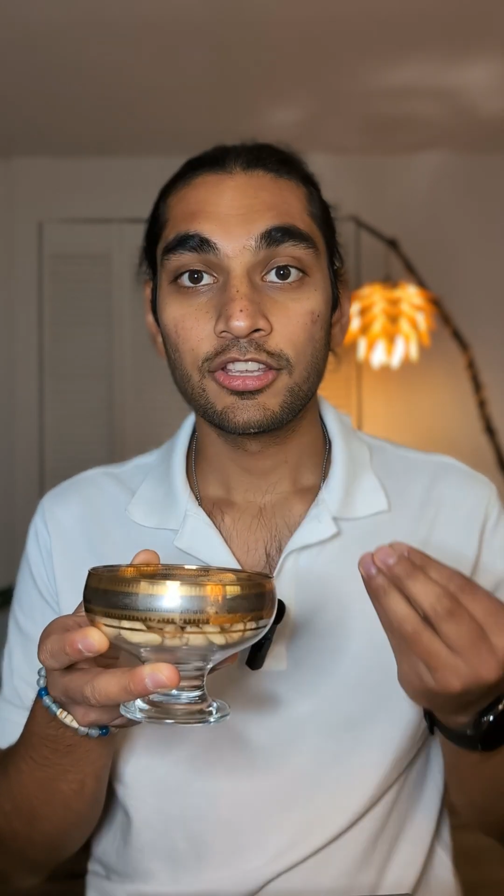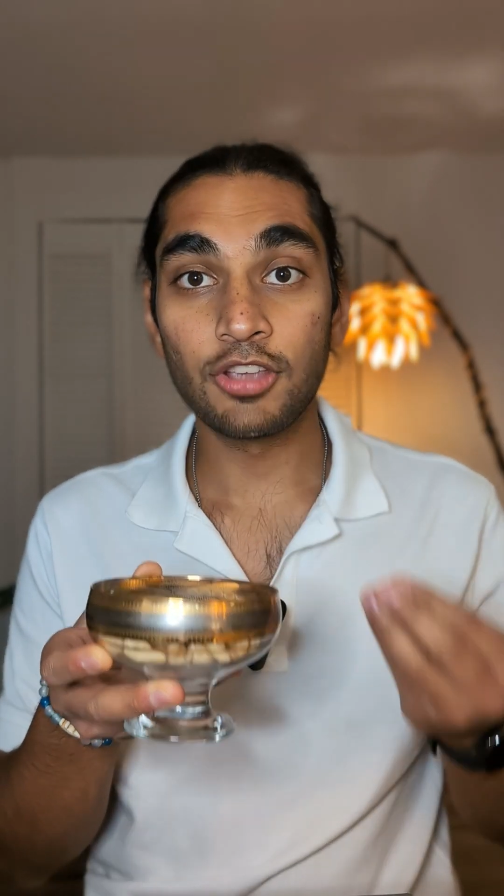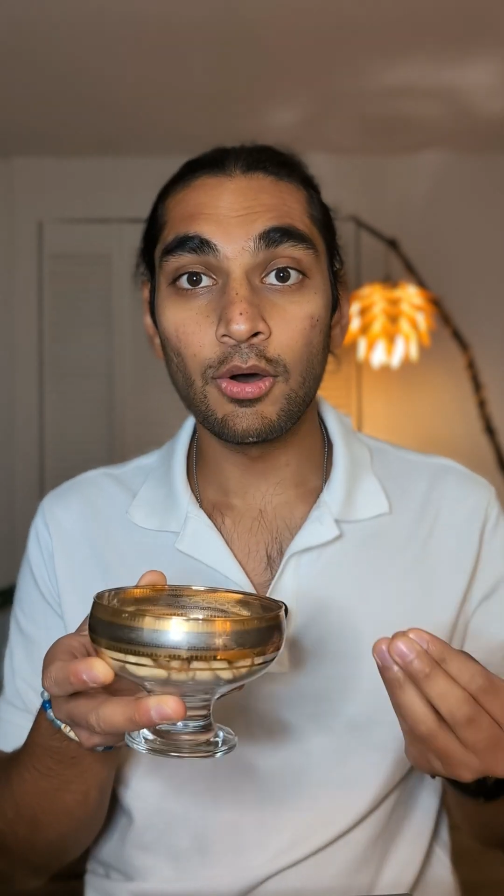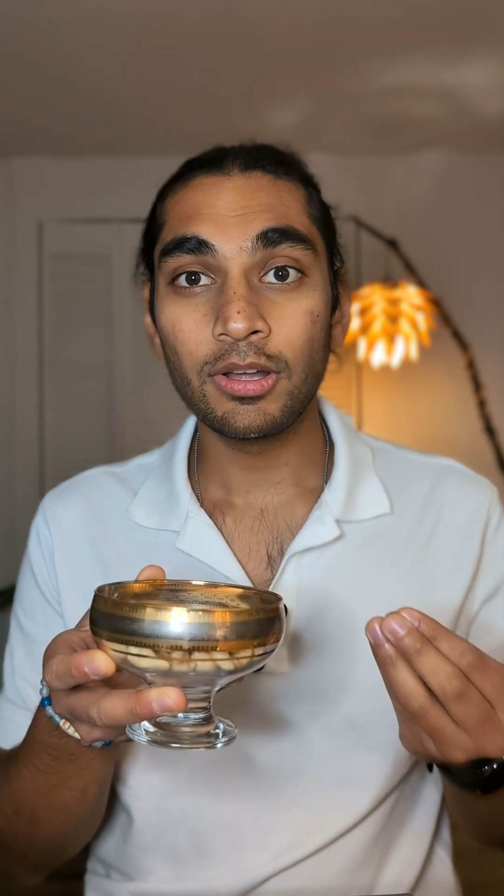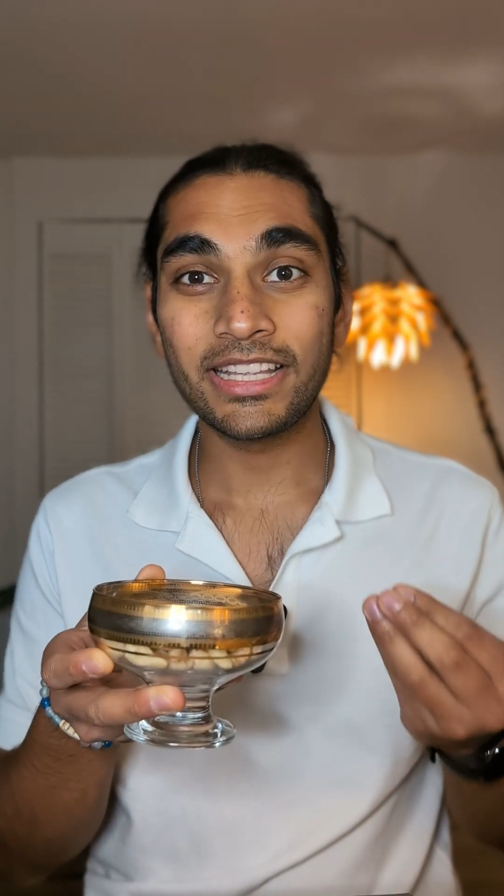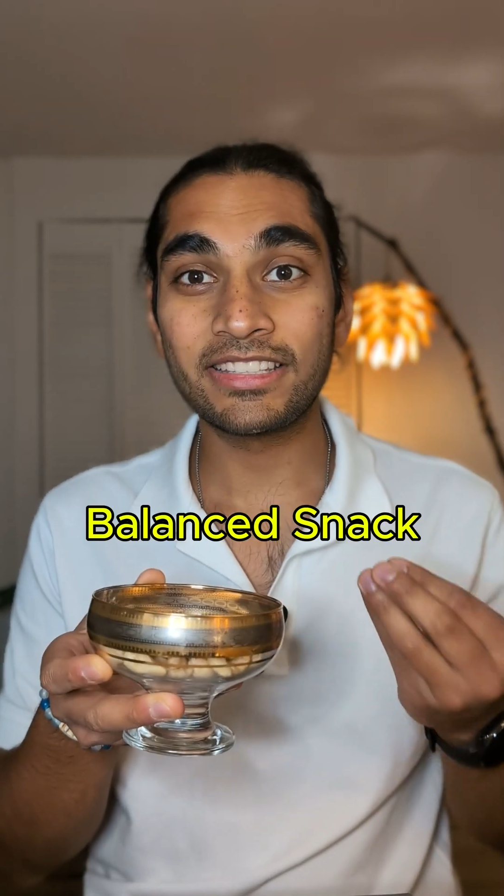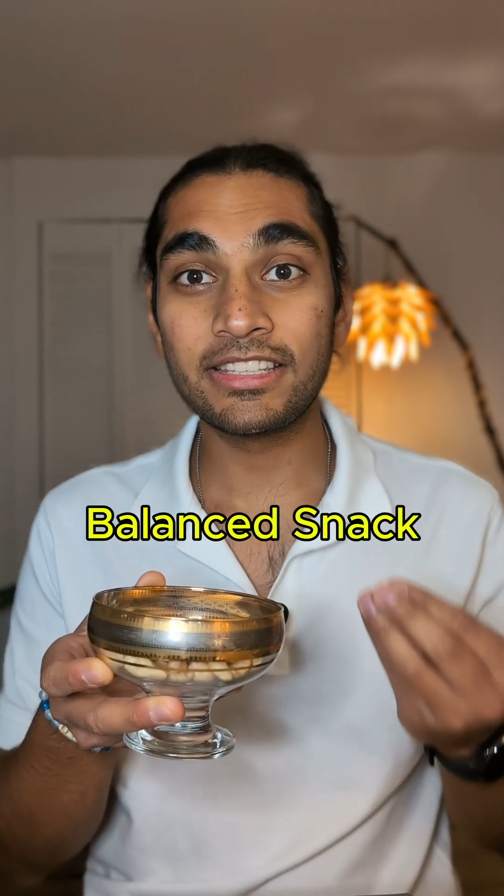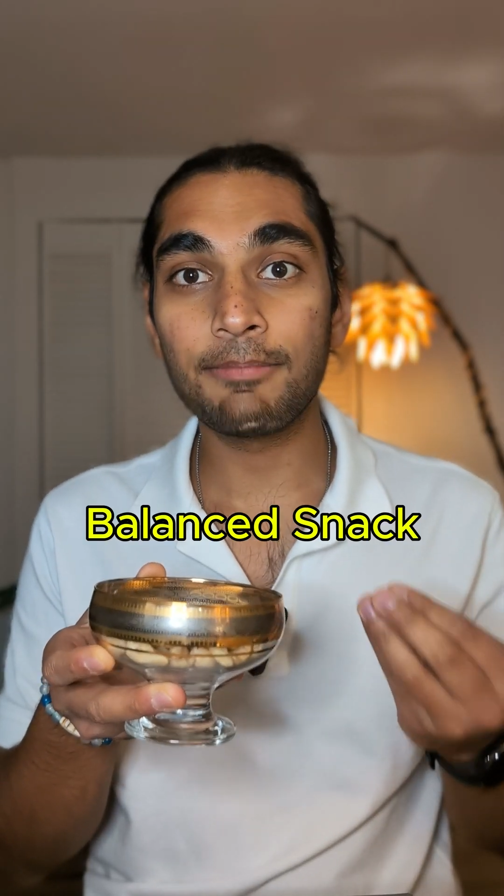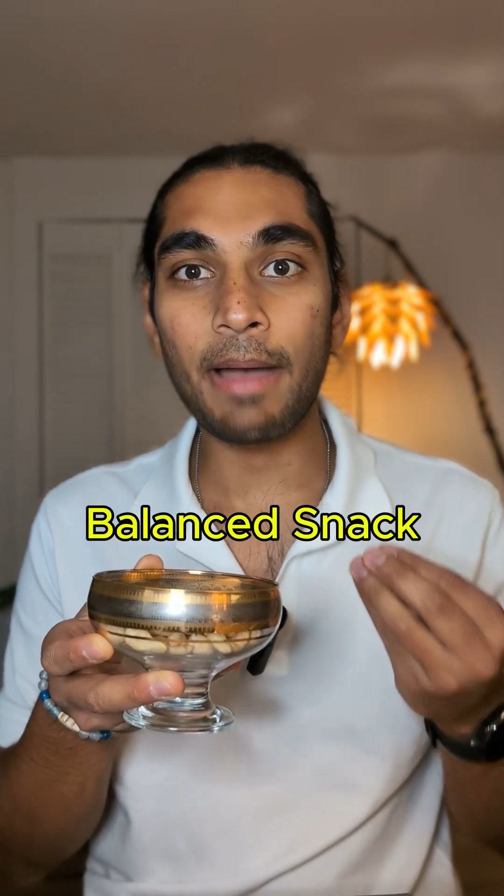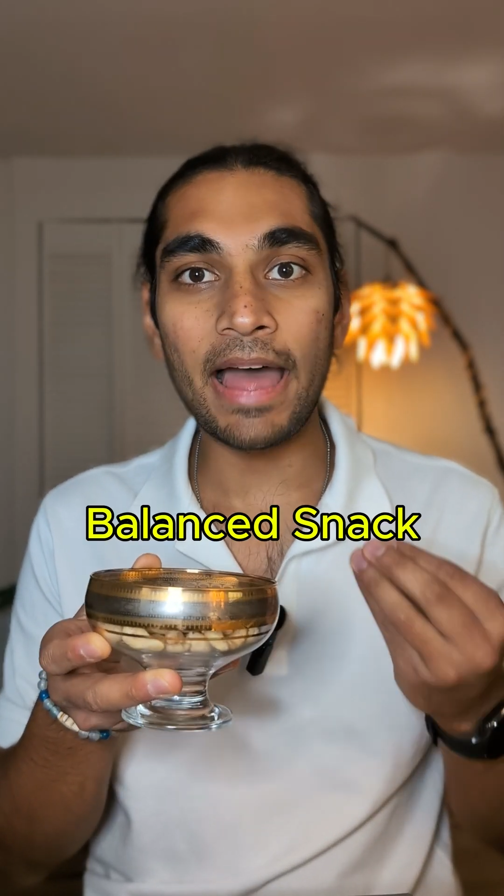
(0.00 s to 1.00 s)
So this
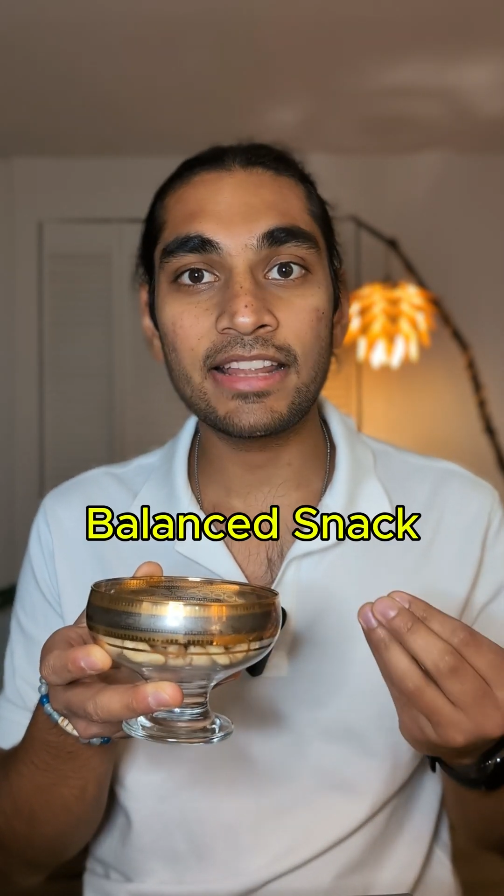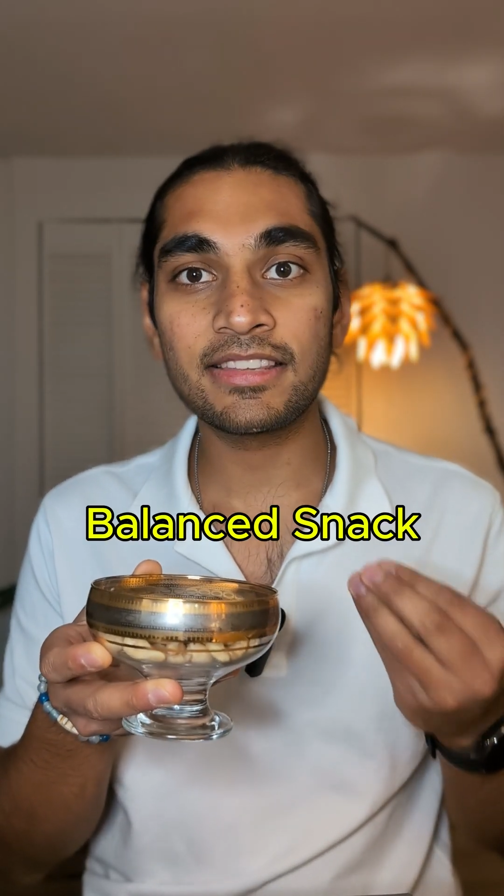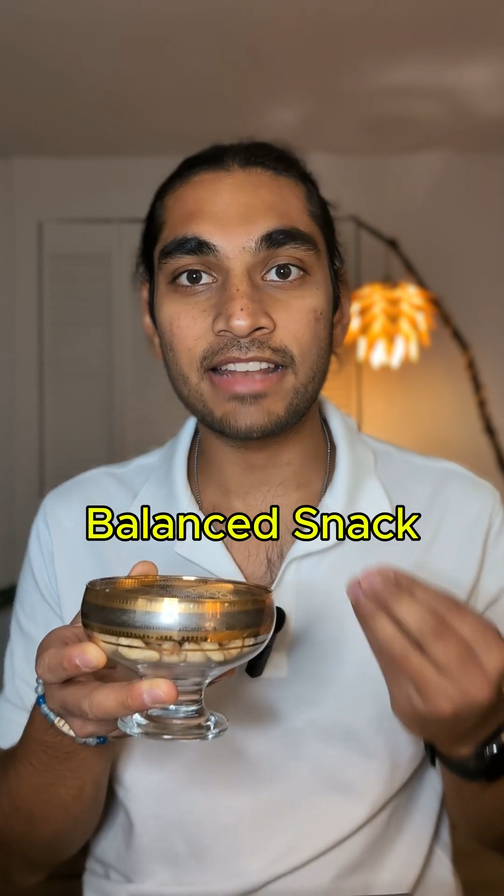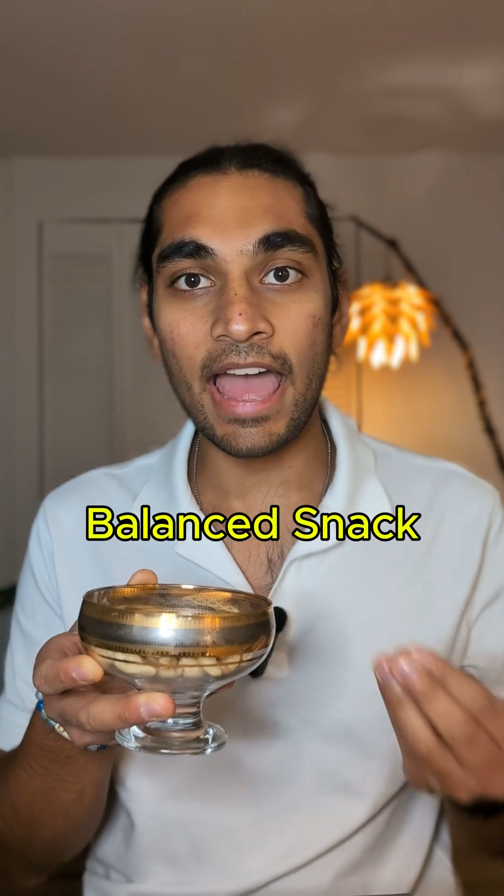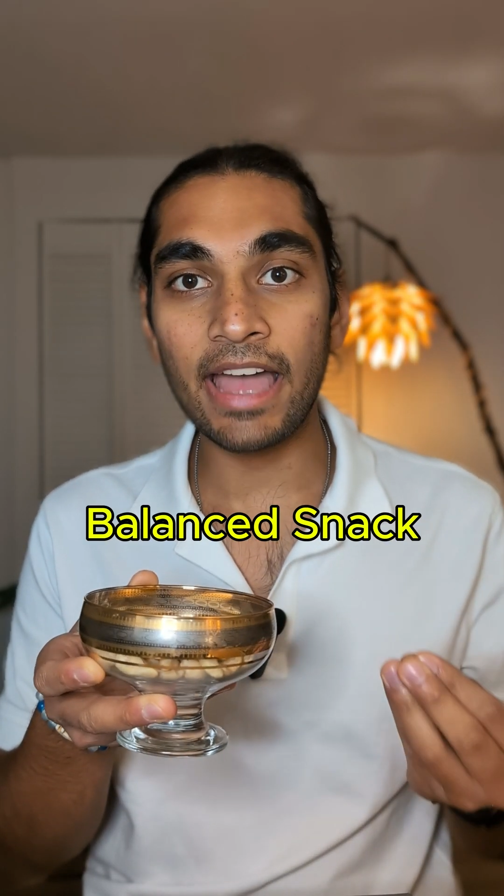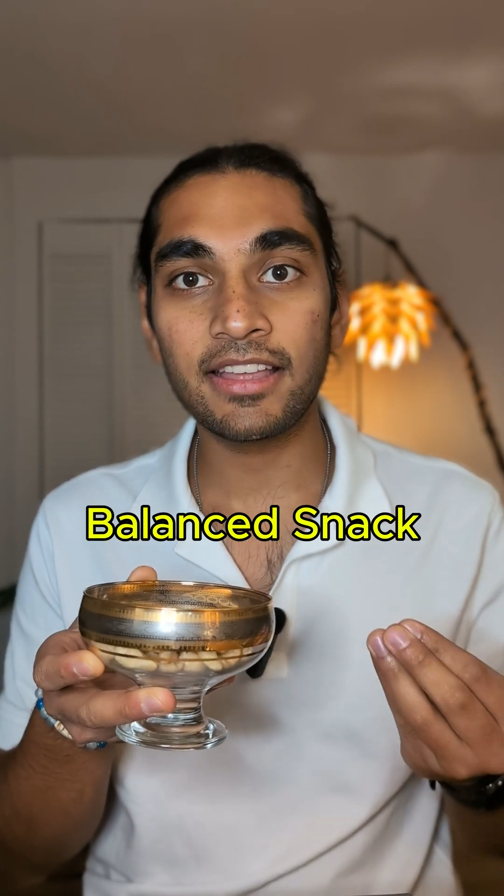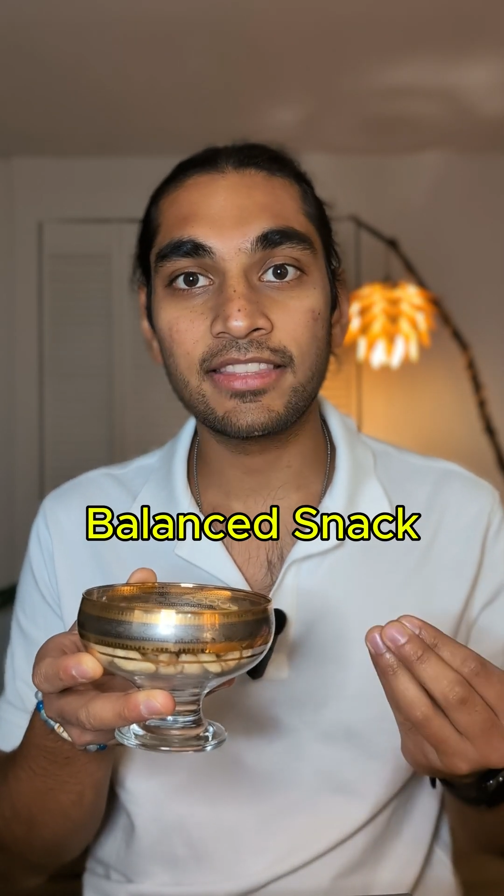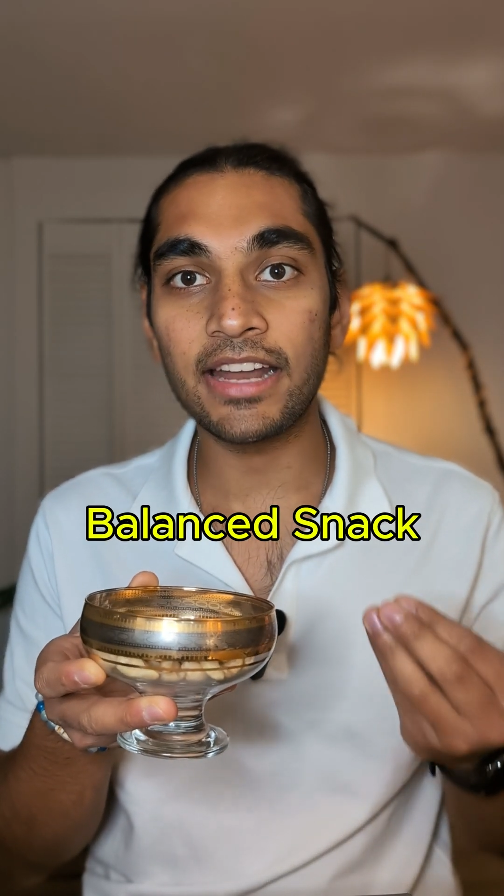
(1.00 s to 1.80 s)
is a balanced snack